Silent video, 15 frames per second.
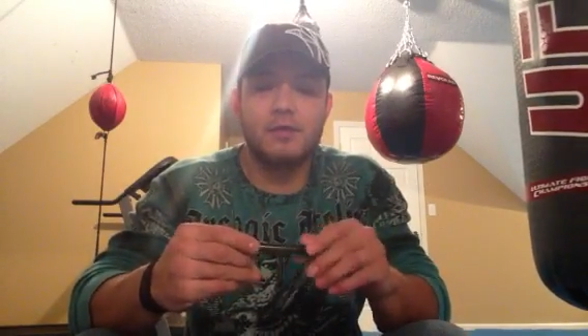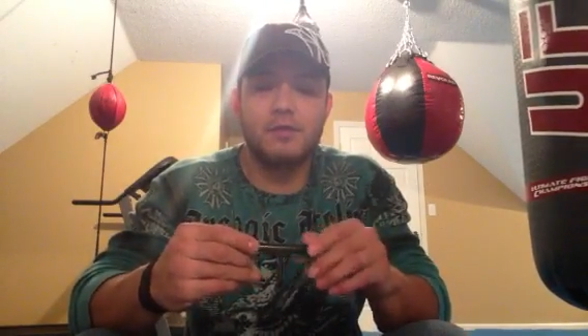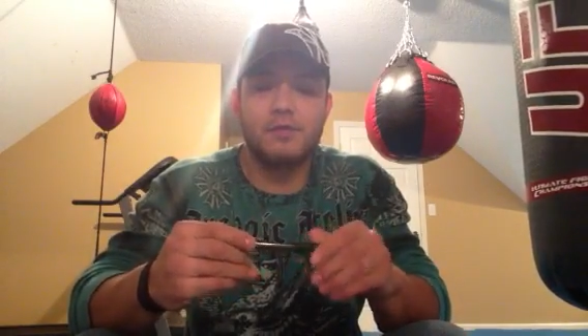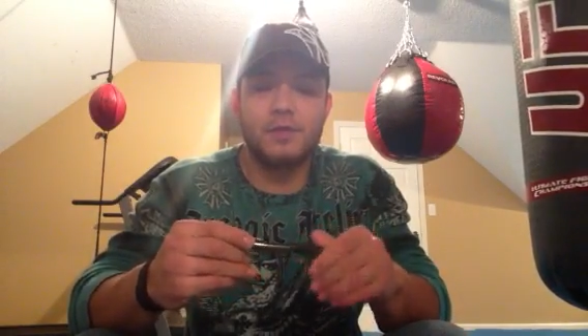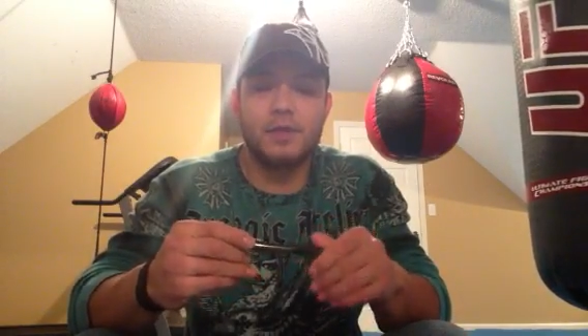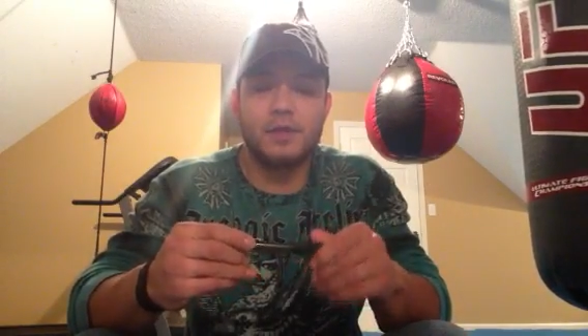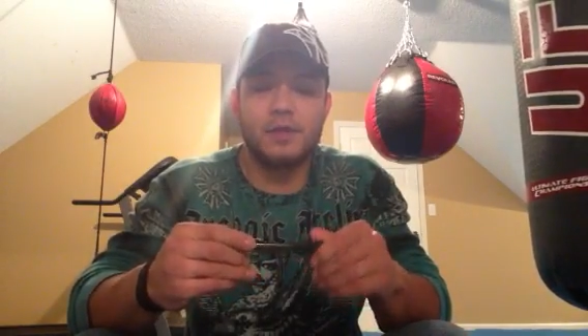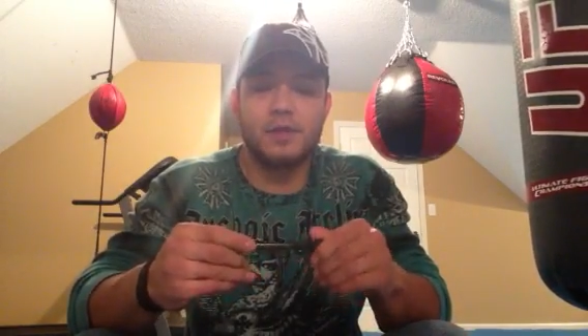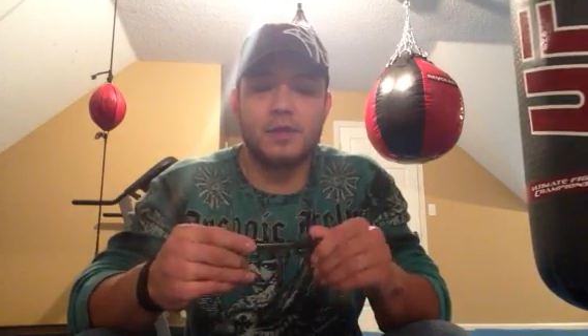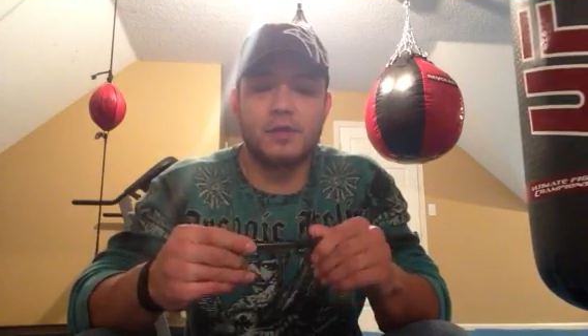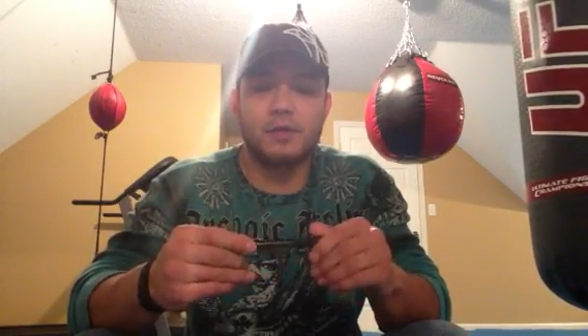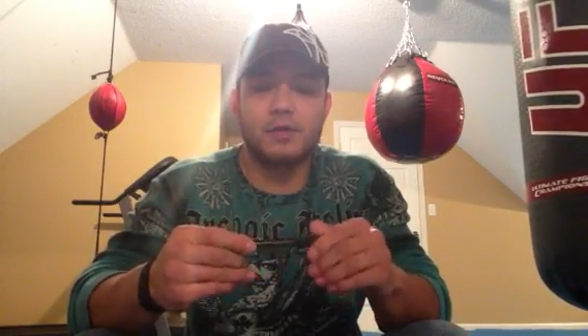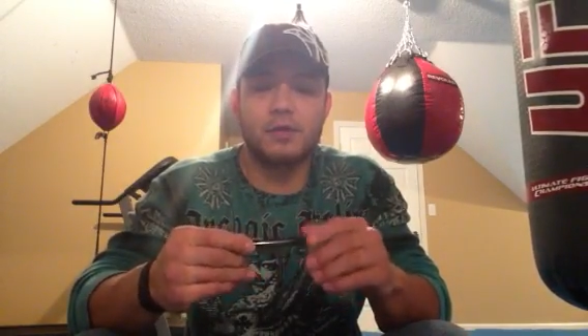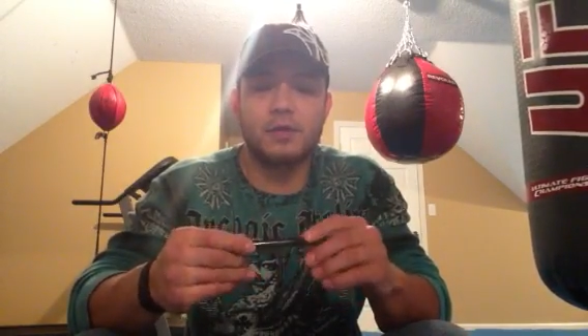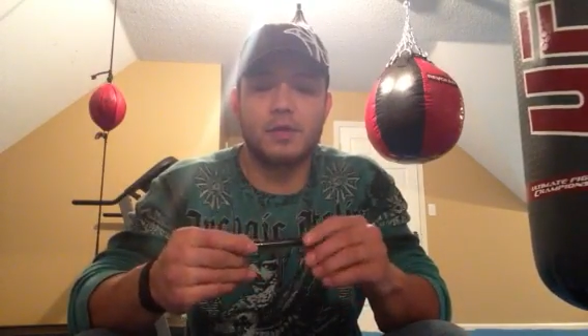feeling,
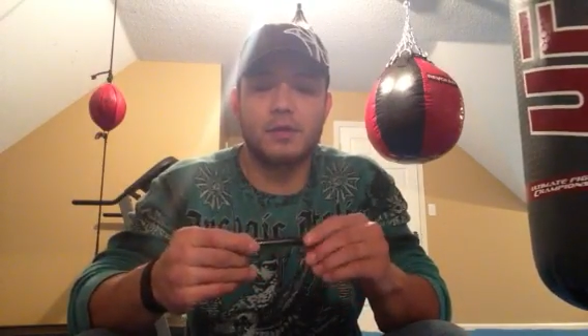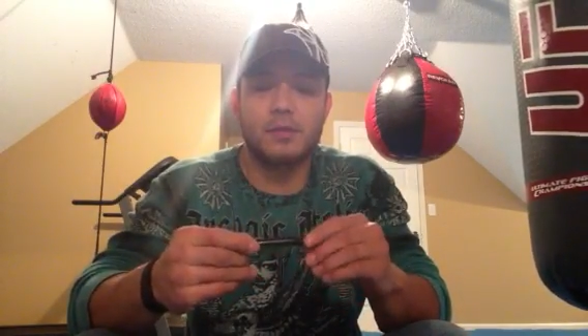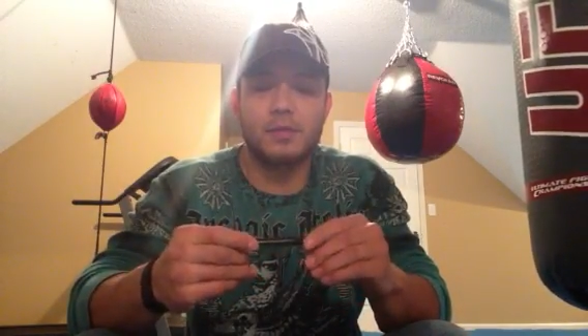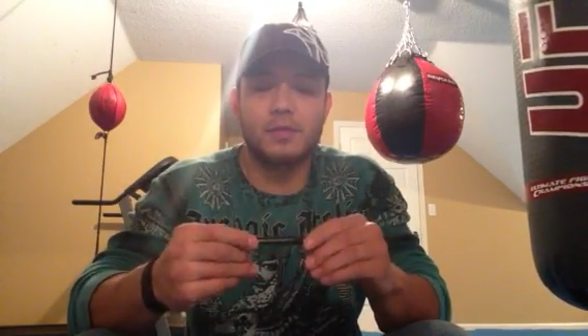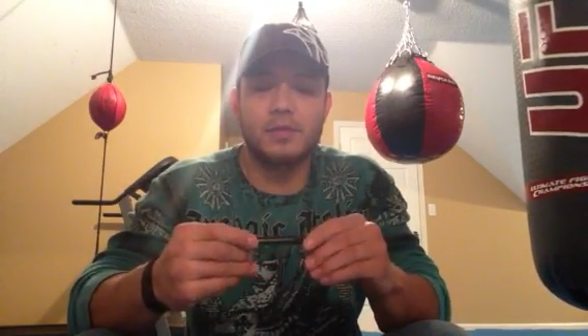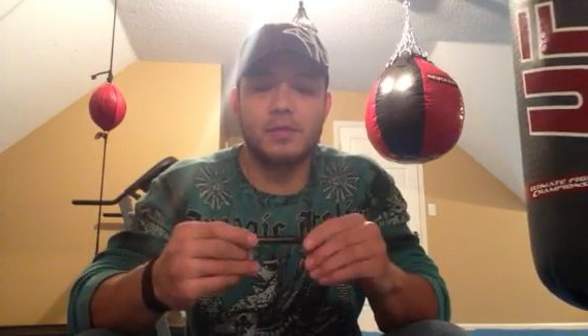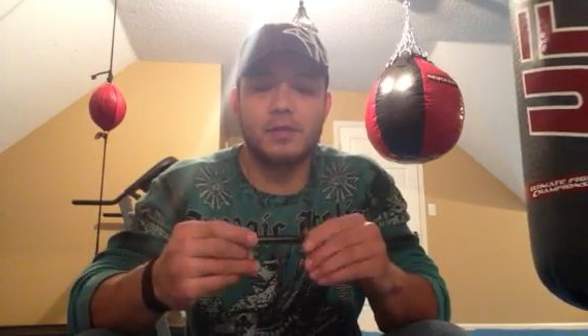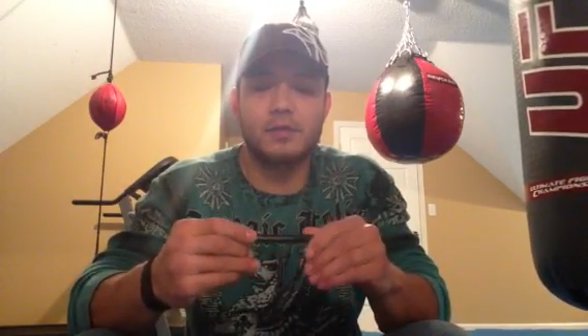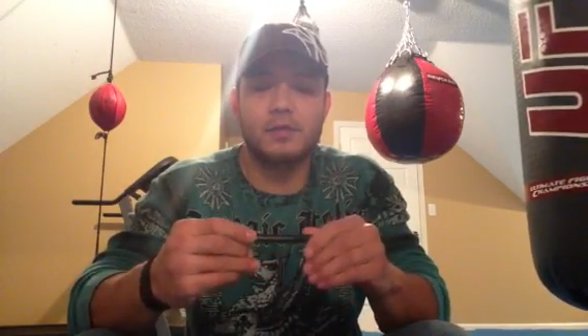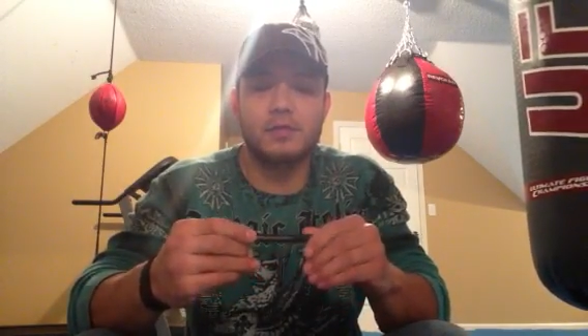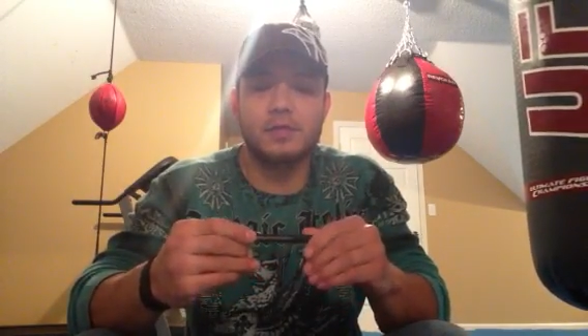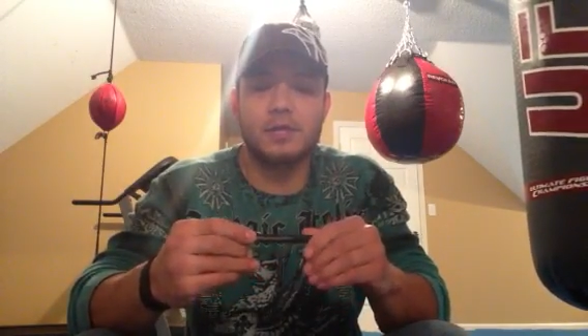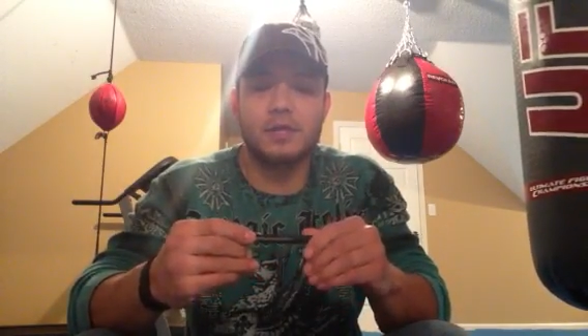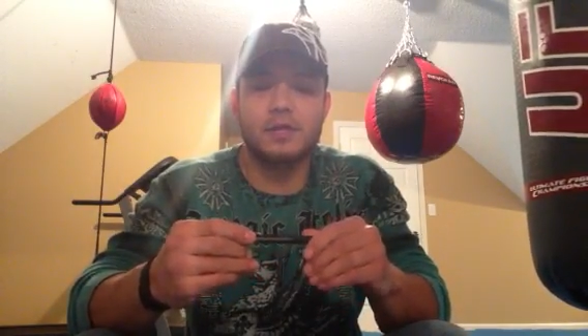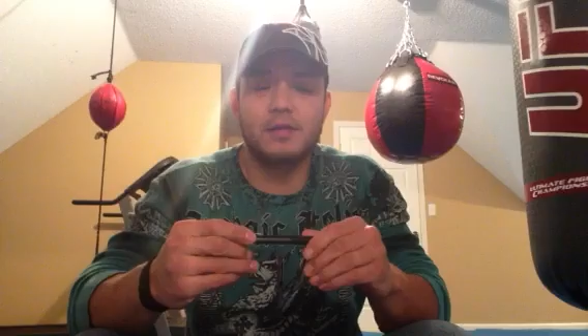or help me to
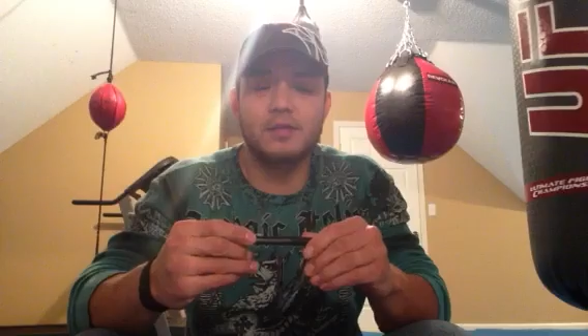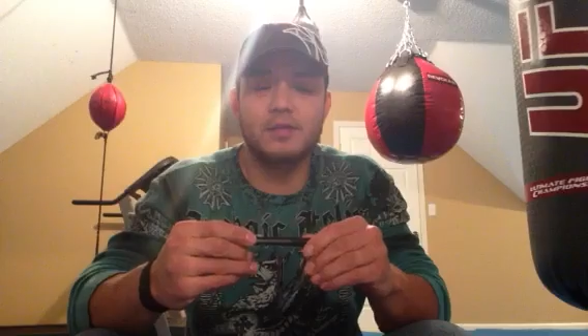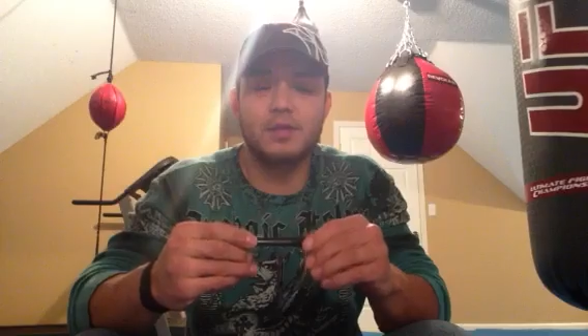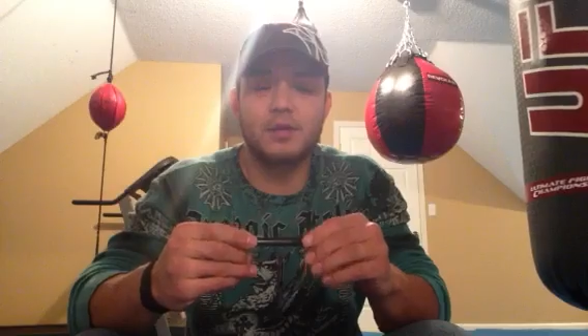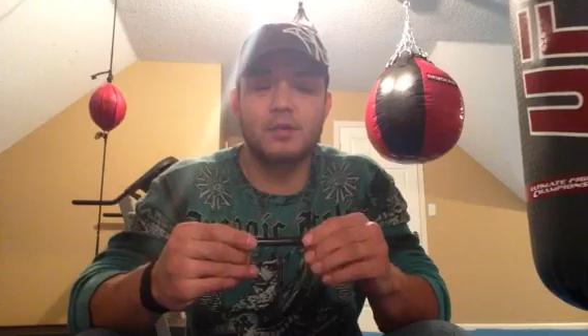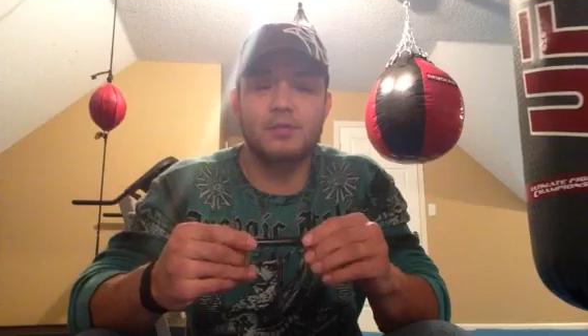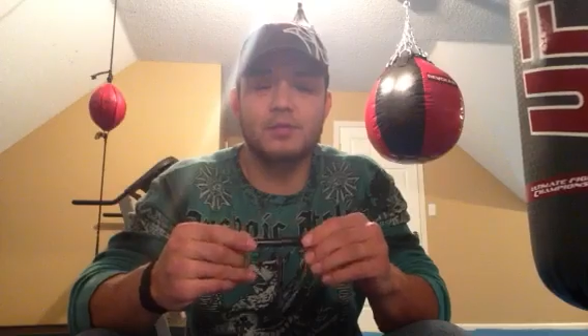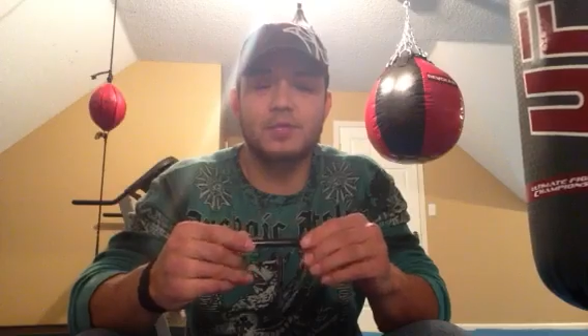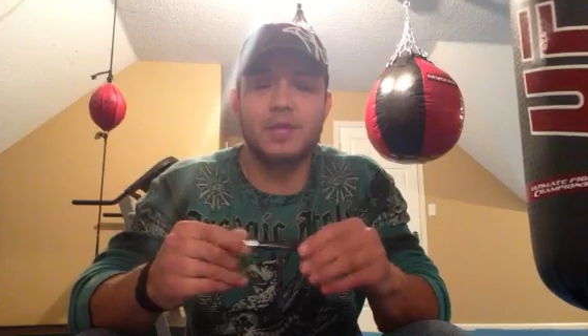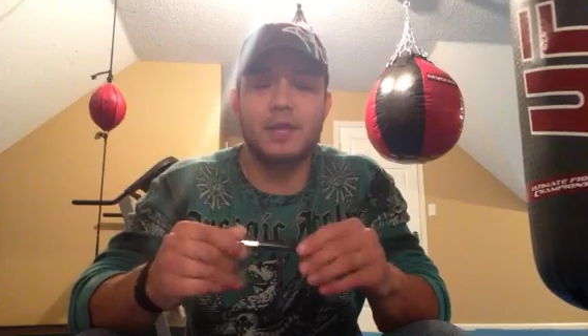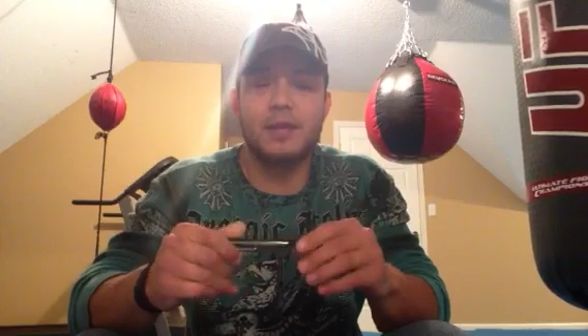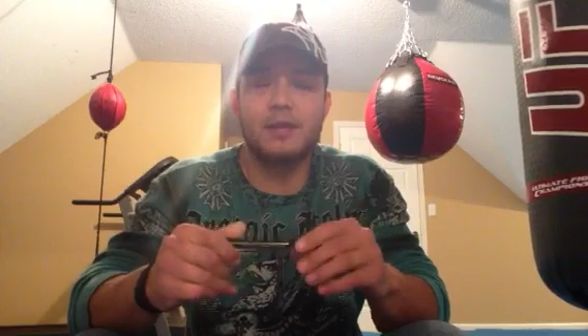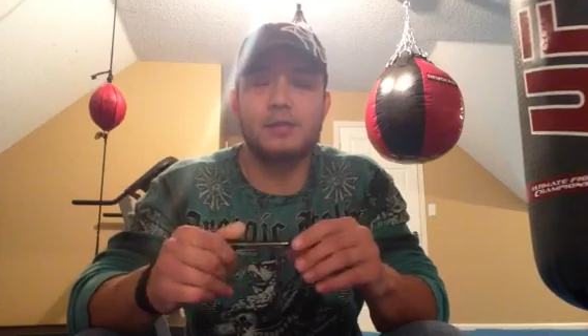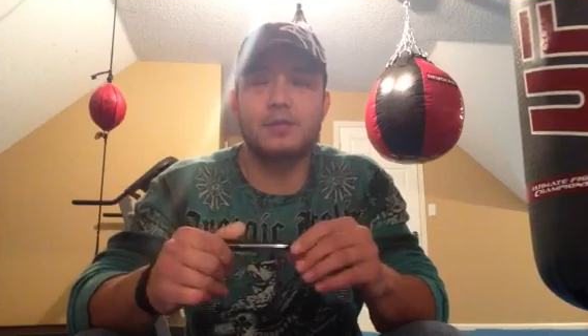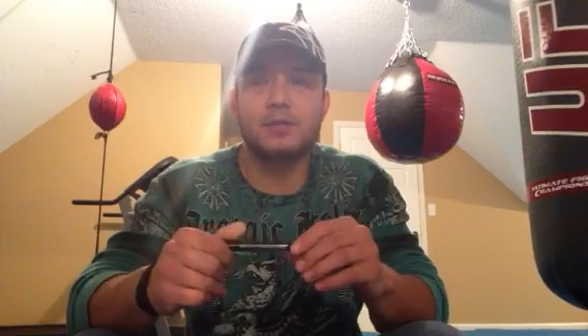understand this
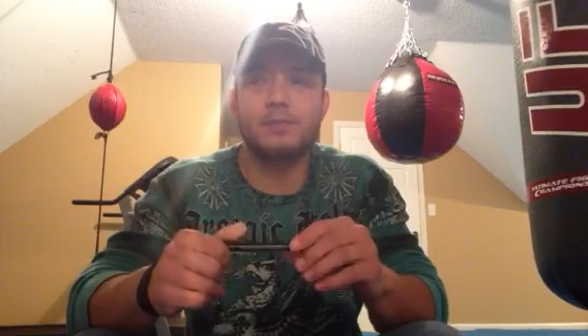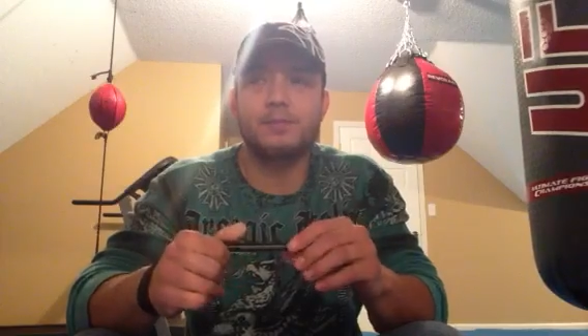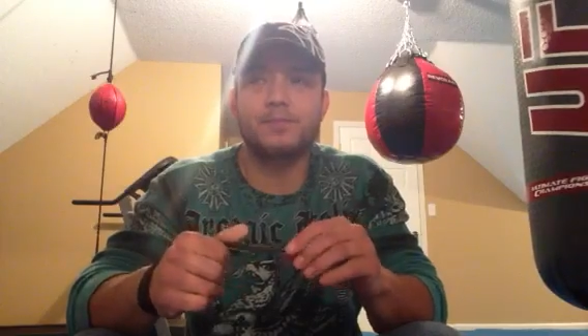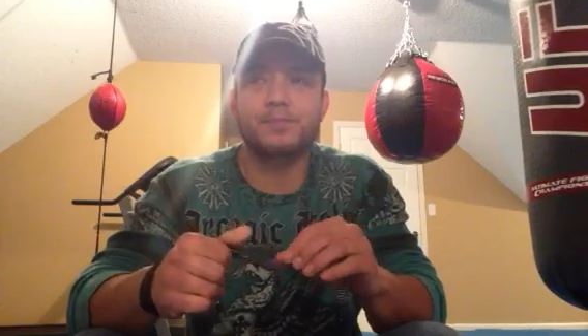circumstance